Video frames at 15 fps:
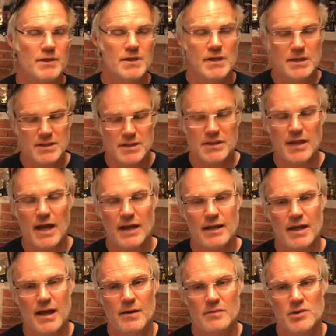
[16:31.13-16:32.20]
is in that
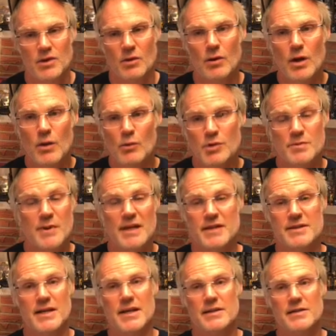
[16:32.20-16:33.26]
game so which makes
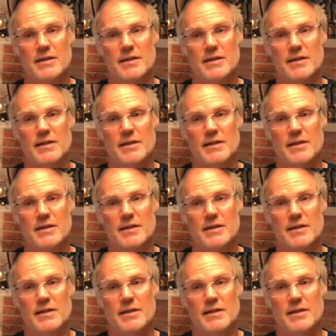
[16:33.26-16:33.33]
sense